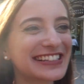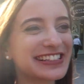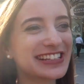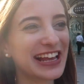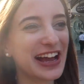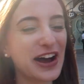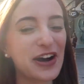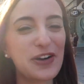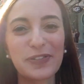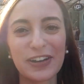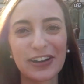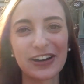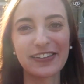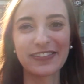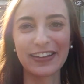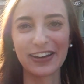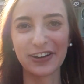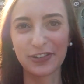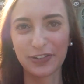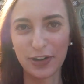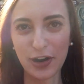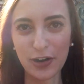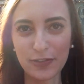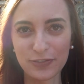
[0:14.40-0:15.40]
so we're at the
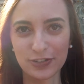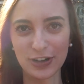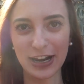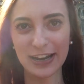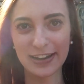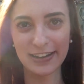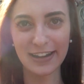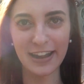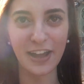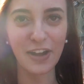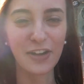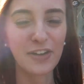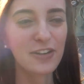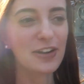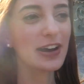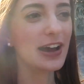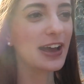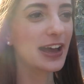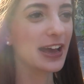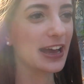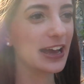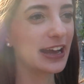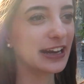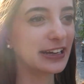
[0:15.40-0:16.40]
Grove right now.
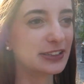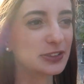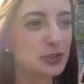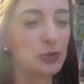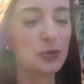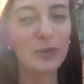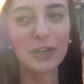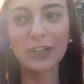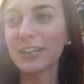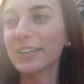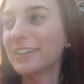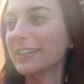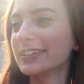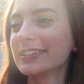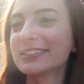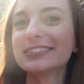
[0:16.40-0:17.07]
And we're gonna go buy